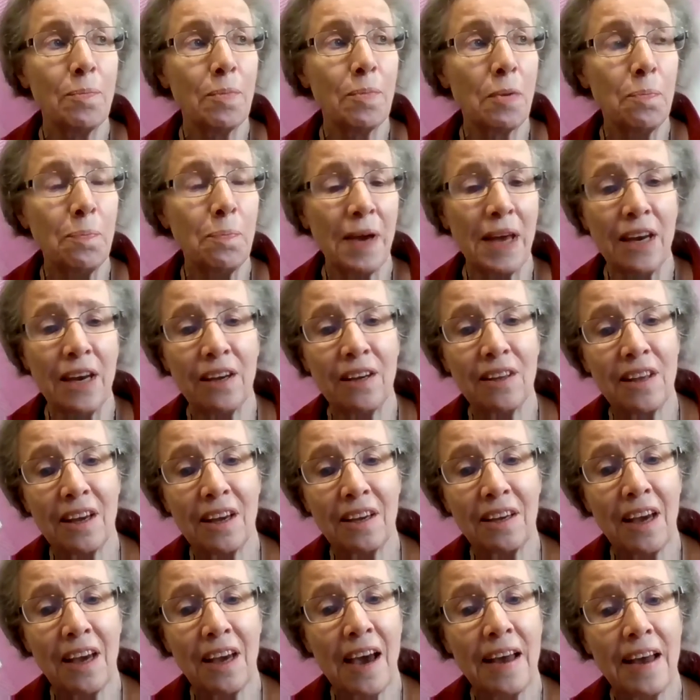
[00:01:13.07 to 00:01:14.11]
a medical
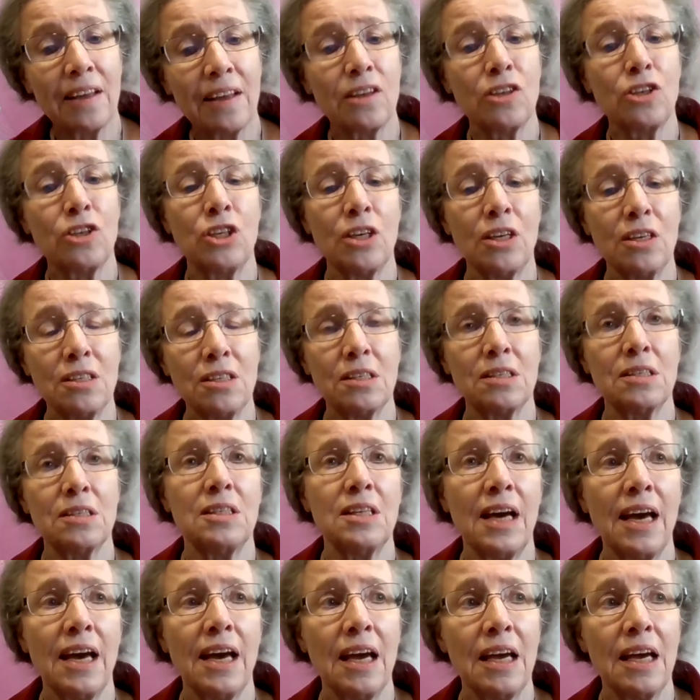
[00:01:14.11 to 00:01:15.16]
oncologist.
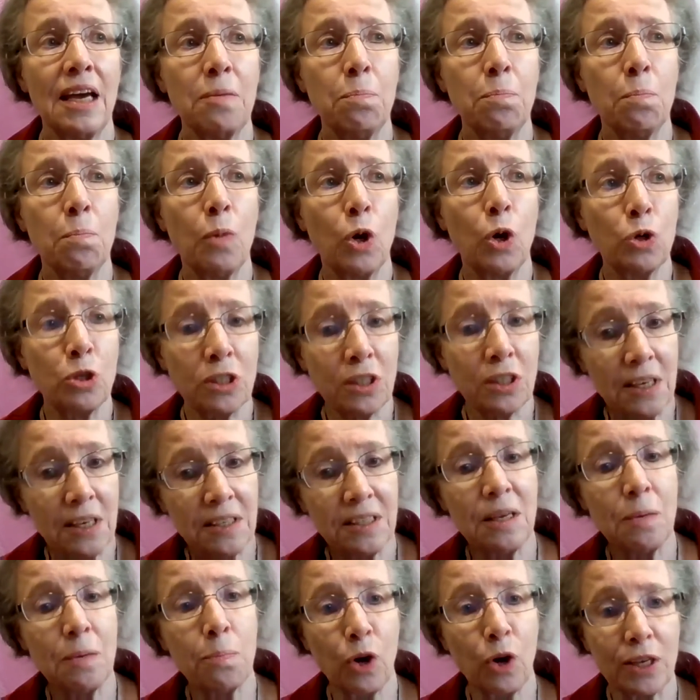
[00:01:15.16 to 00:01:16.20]
I mostly see
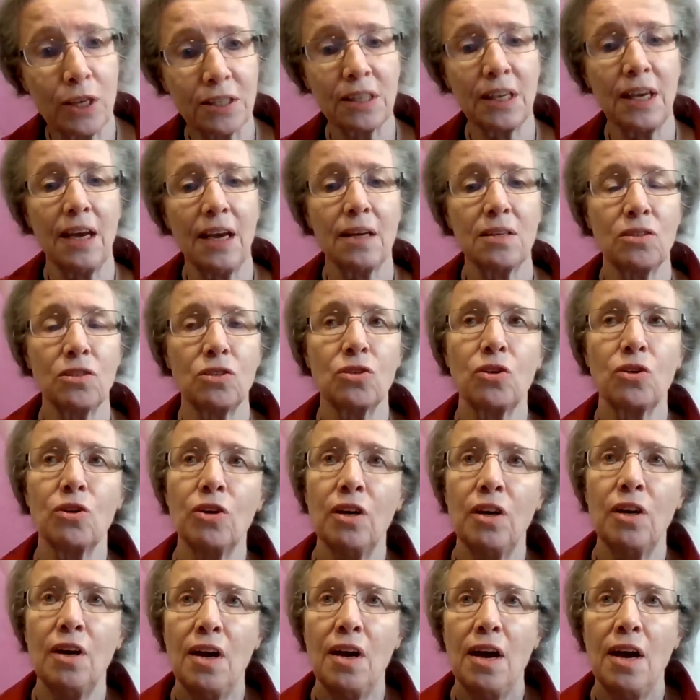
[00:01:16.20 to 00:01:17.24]
breast cancer,
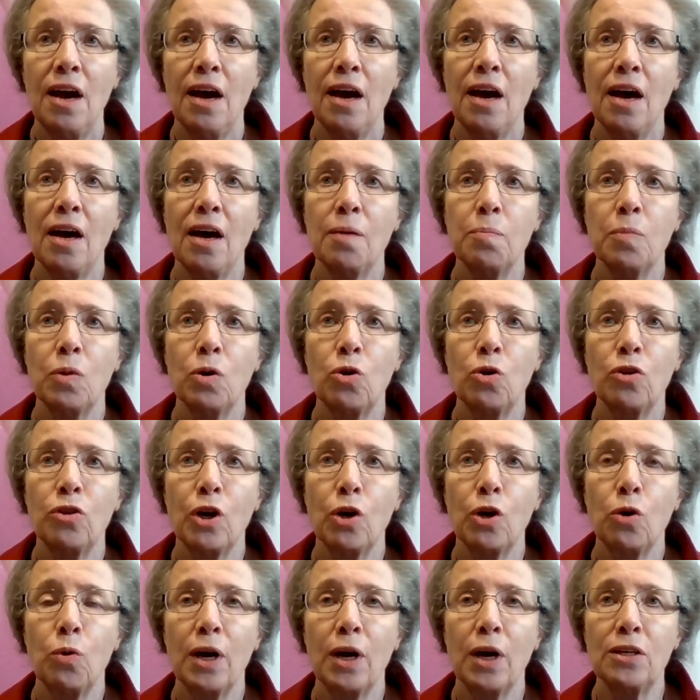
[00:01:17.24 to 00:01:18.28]

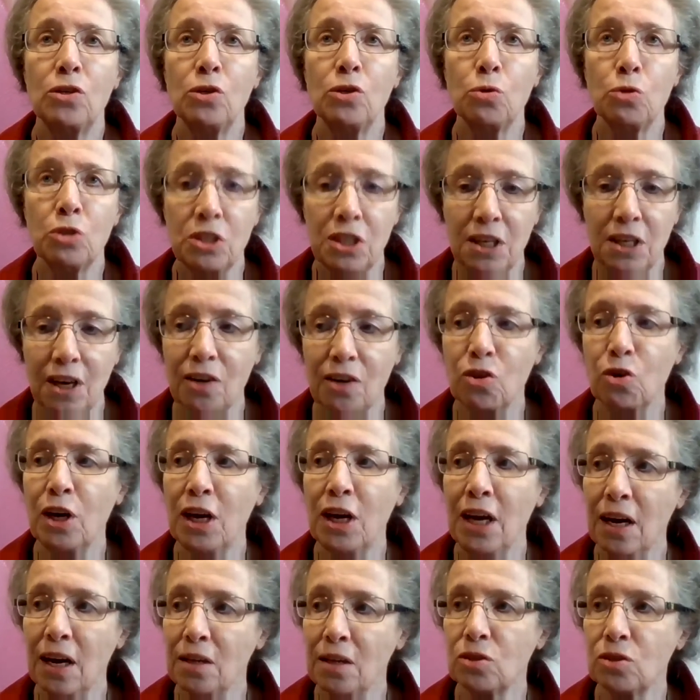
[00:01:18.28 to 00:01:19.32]
although I do see other
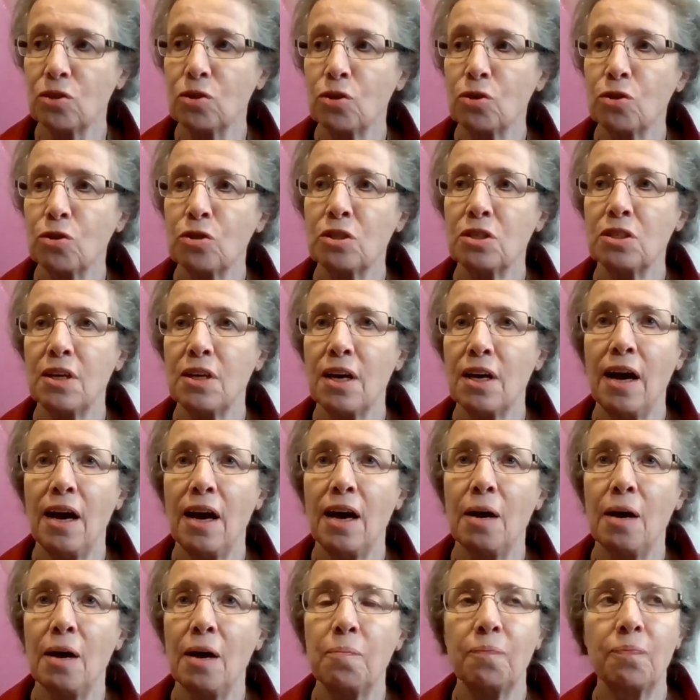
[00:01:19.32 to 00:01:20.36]
cancers.
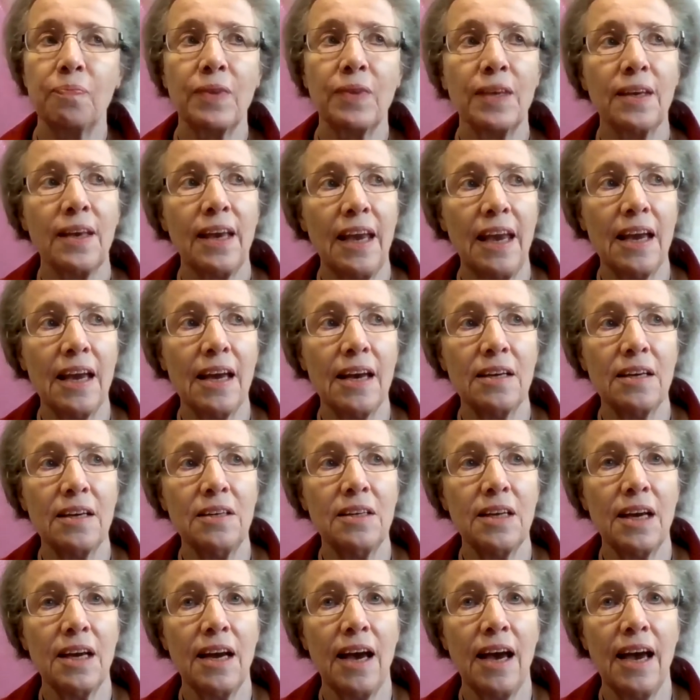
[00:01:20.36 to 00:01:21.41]
And
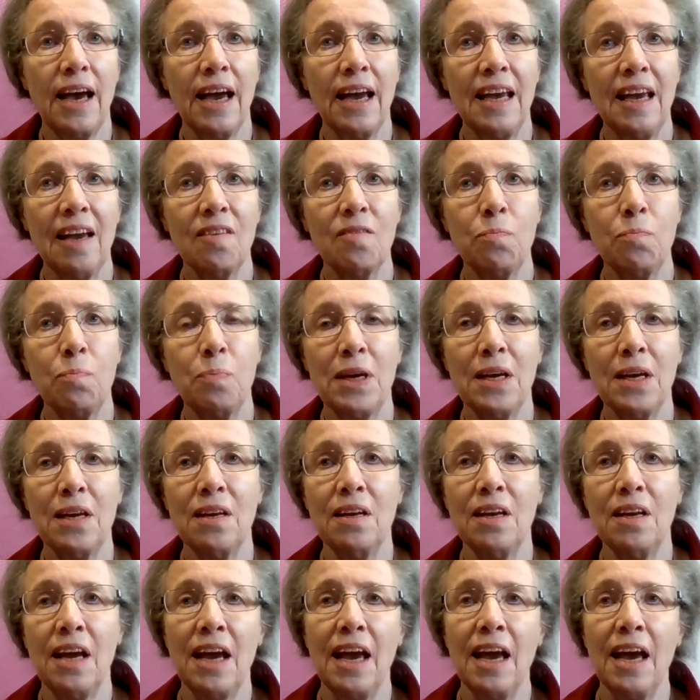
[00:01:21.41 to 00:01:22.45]
I have been
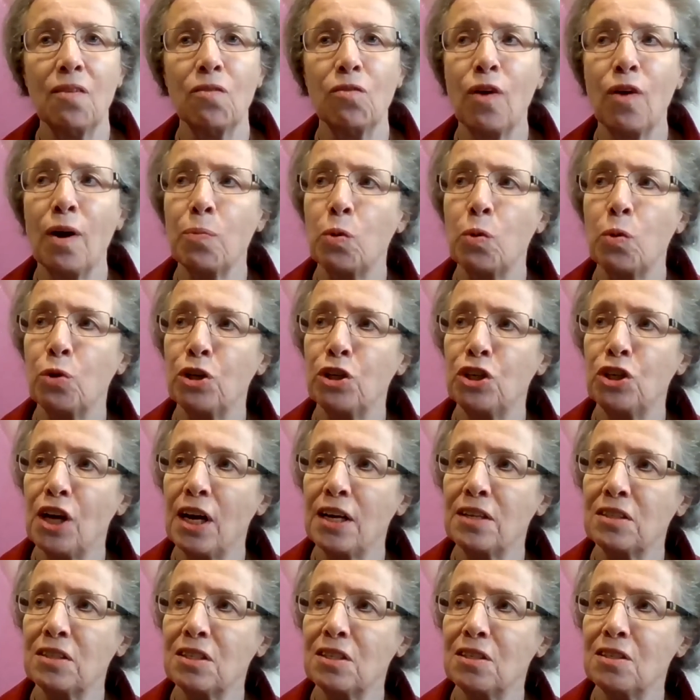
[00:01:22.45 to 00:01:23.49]
at Robert Wood
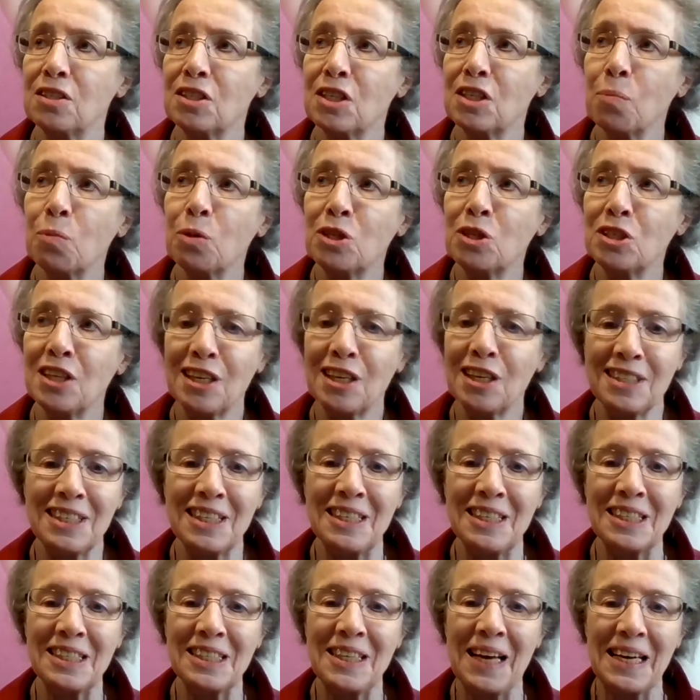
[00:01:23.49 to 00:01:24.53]
Johnson Somerset
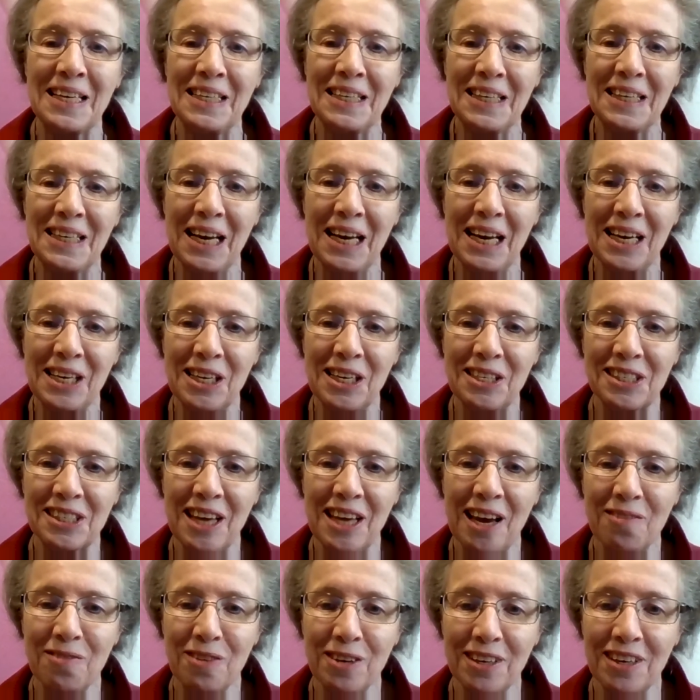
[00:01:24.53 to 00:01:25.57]
since
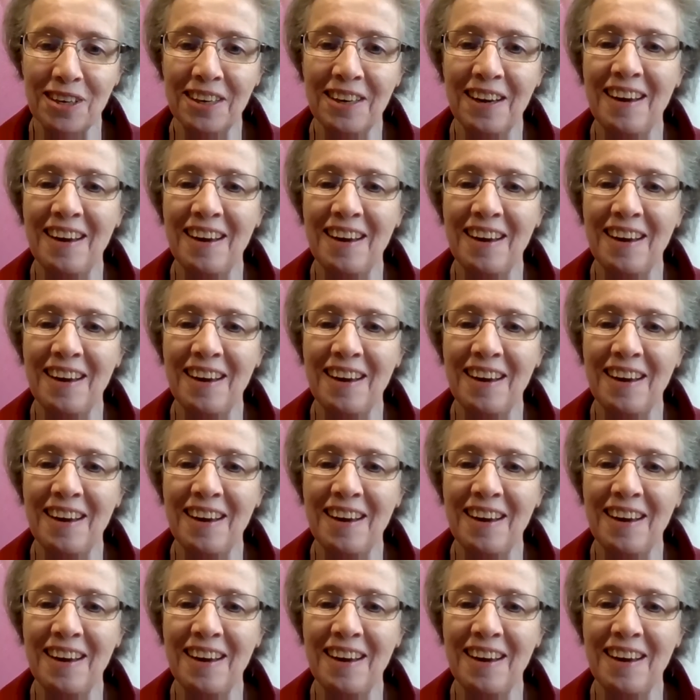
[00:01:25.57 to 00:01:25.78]
1987.